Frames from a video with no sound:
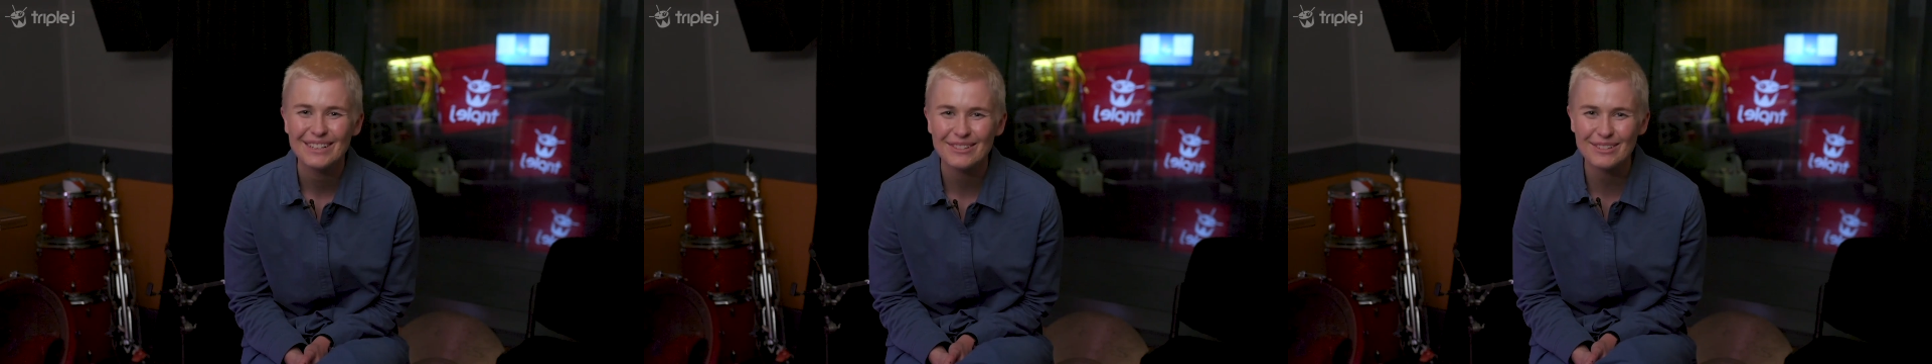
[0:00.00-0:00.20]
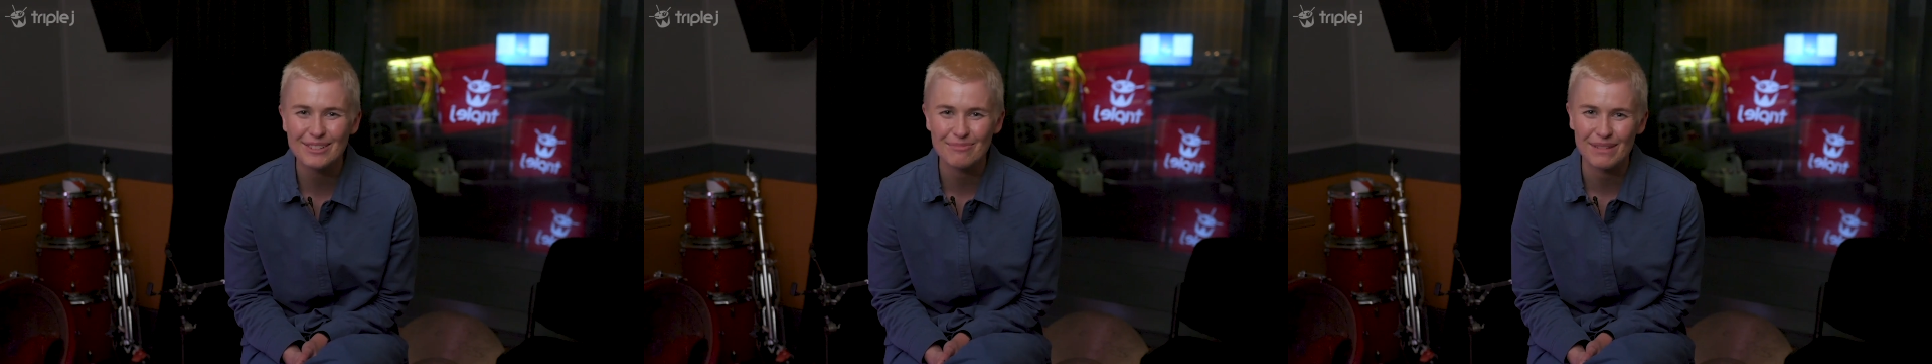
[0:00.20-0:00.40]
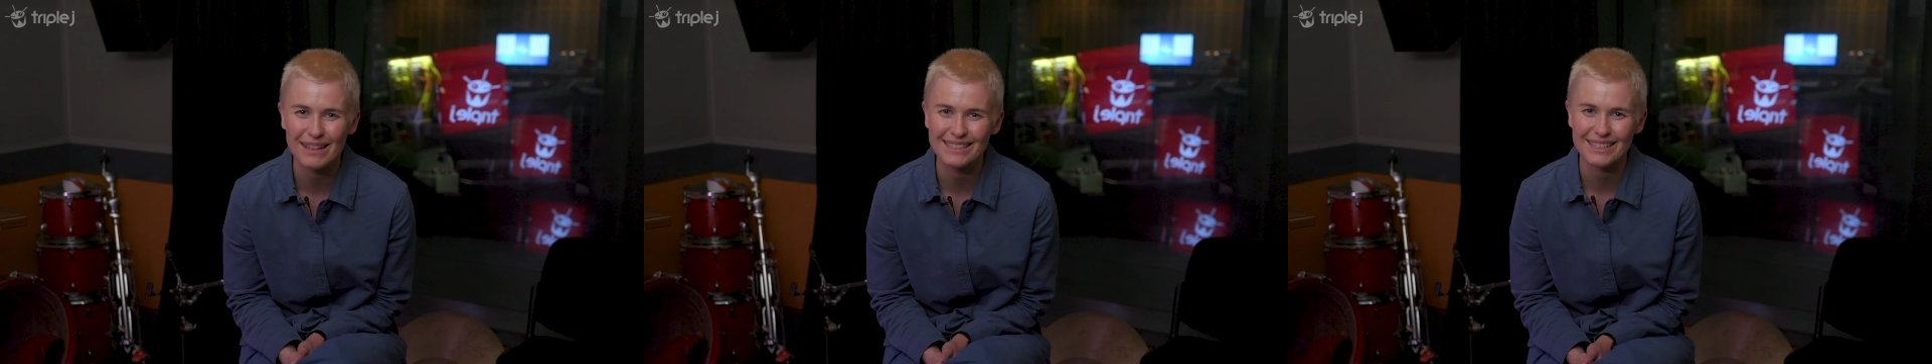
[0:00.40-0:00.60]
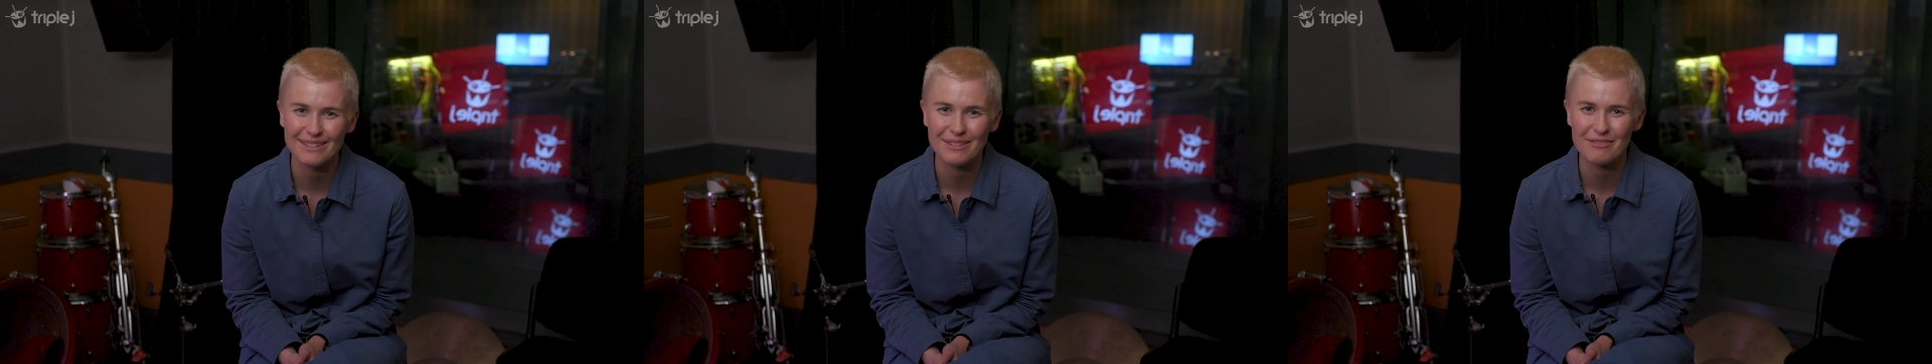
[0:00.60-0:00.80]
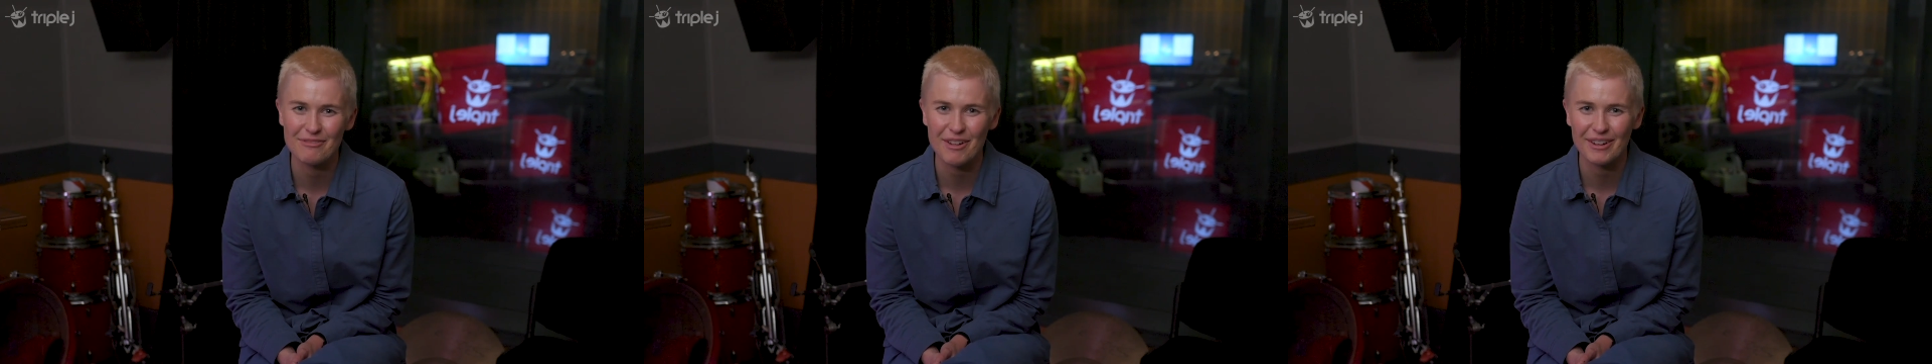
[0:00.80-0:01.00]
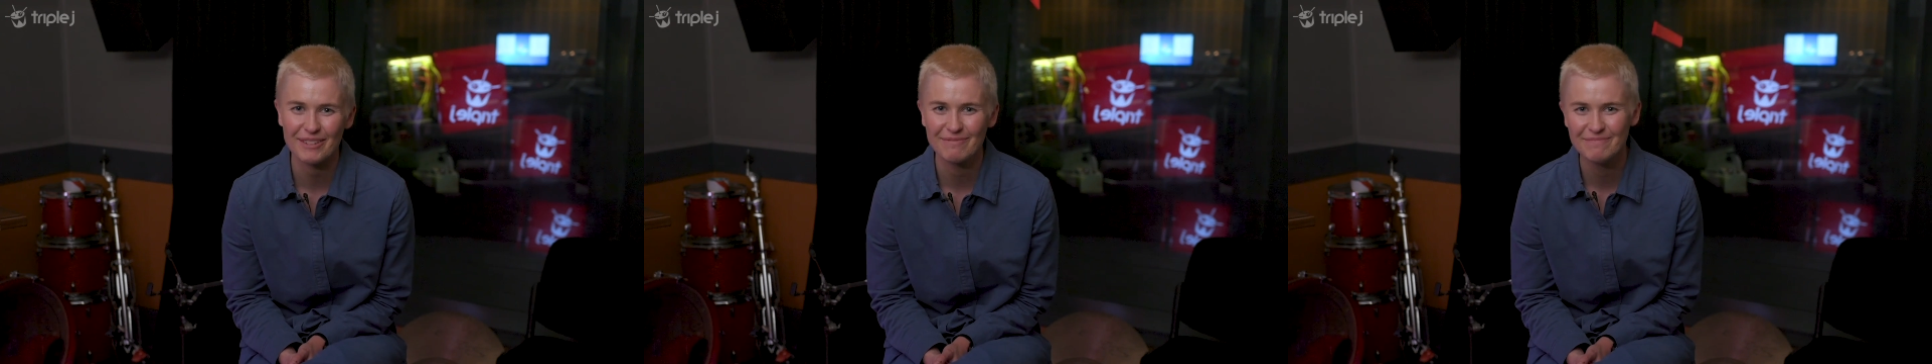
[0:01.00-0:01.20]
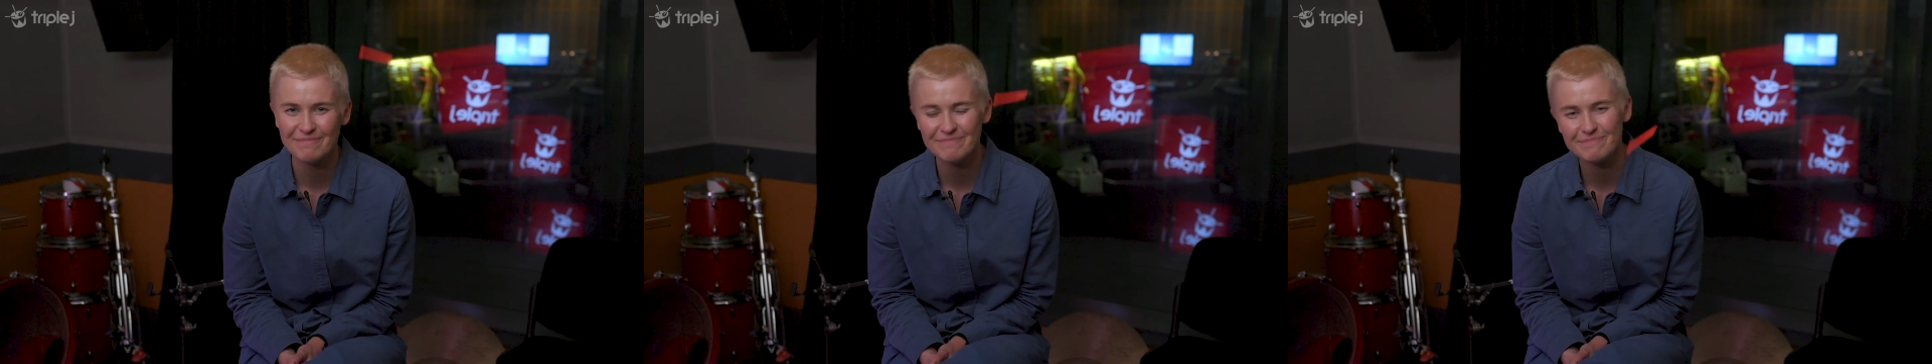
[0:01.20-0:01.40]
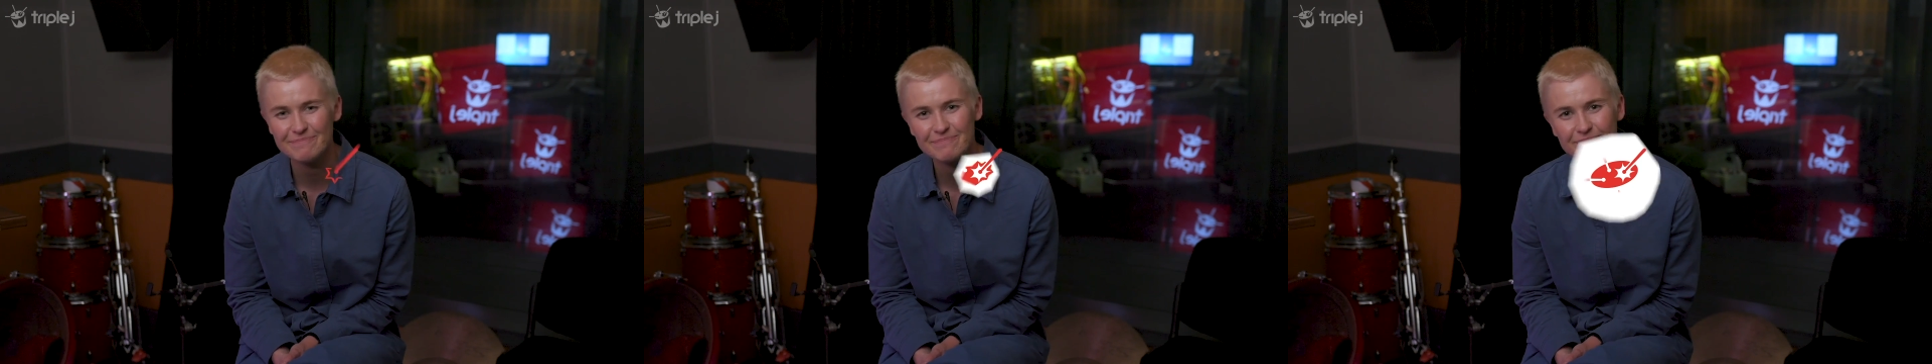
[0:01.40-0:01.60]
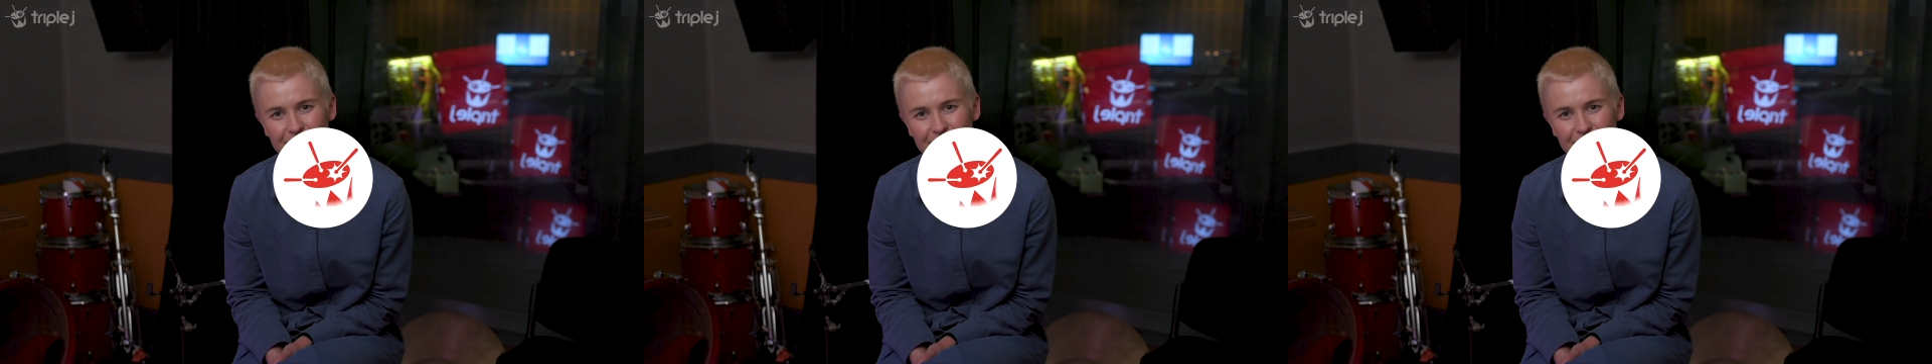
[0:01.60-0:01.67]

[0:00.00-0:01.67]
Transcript: good to play something fun.